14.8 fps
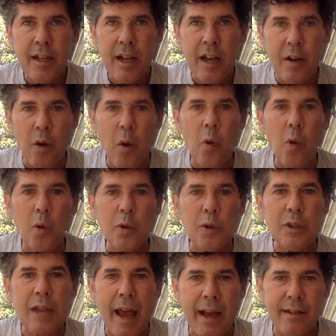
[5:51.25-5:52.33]
an Old
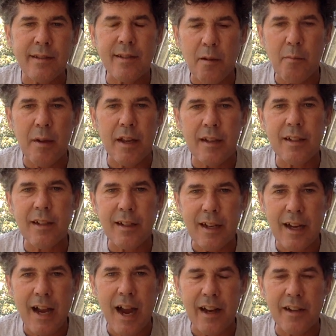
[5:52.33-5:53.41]
Testament
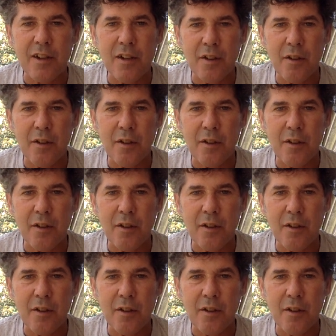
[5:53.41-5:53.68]
kind